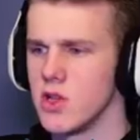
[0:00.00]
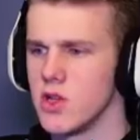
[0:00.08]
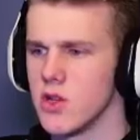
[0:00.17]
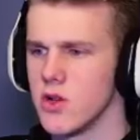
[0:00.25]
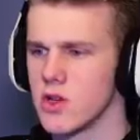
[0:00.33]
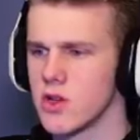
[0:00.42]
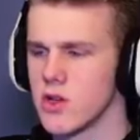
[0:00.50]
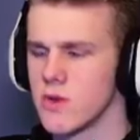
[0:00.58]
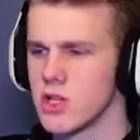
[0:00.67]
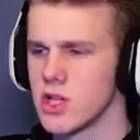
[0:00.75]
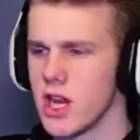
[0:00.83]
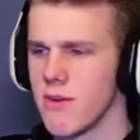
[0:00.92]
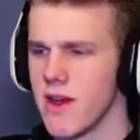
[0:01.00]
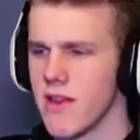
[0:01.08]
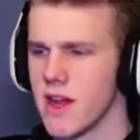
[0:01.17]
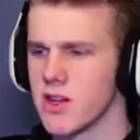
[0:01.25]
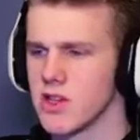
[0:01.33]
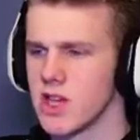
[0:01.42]
Did you lose your machete,
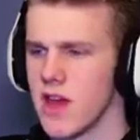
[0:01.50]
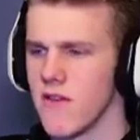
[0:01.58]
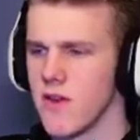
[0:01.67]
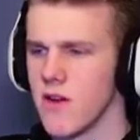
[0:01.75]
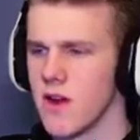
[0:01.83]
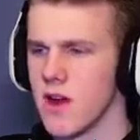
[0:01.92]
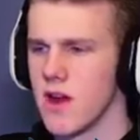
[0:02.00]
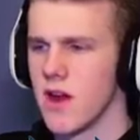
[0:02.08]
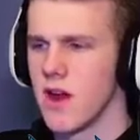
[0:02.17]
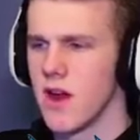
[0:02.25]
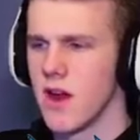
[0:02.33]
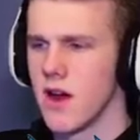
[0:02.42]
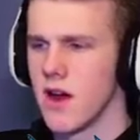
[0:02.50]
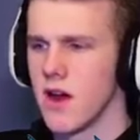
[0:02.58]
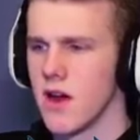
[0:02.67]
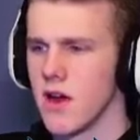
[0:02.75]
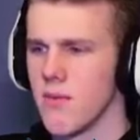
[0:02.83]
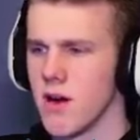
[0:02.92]
mate, that I just gave you?
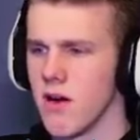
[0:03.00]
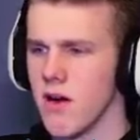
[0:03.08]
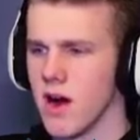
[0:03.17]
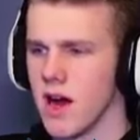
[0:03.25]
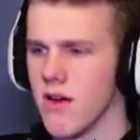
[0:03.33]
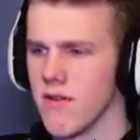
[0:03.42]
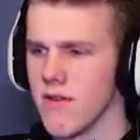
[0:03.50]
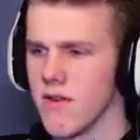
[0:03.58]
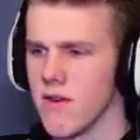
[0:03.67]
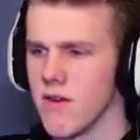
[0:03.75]
Better not have.